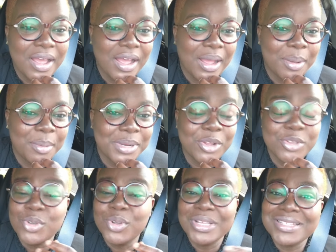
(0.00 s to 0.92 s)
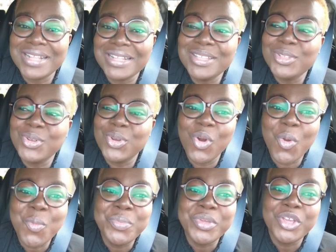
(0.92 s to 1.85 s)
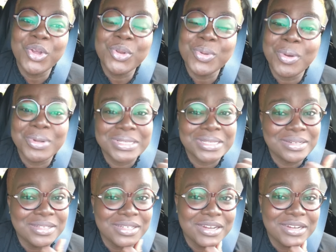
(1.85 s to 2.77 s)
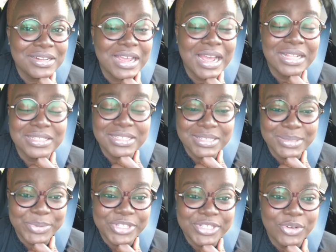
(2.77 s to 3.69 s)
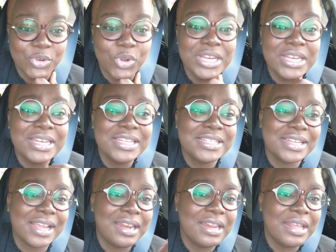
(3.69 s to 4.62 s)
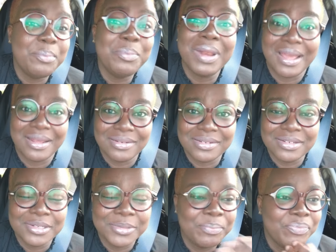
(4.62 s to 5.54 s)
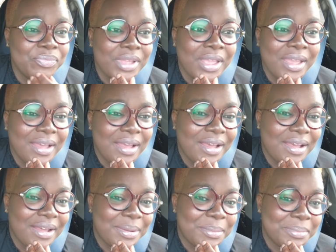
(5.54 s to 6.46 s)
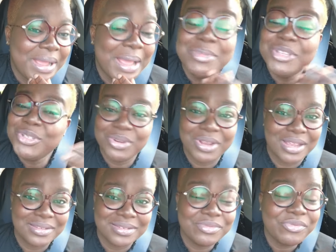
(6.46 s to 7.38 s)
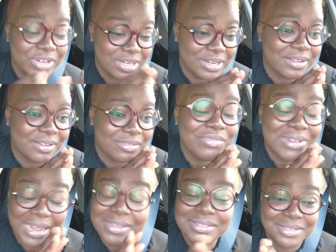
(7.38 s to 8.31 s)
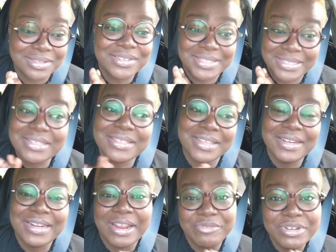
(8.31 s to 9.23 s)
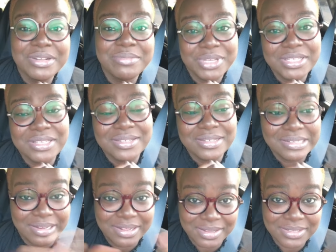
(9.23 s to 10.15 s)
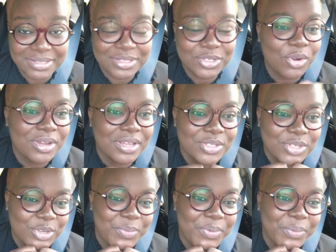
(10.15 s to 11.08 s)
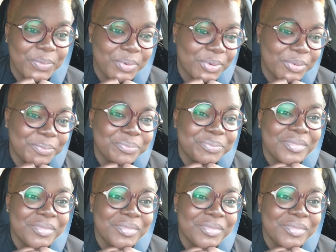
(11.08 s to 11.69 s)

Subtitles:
That was starting to grow beyond what was initially anticipated or initially planned. I missed you guys, really, like sincerely. I really missed this, talking to you people.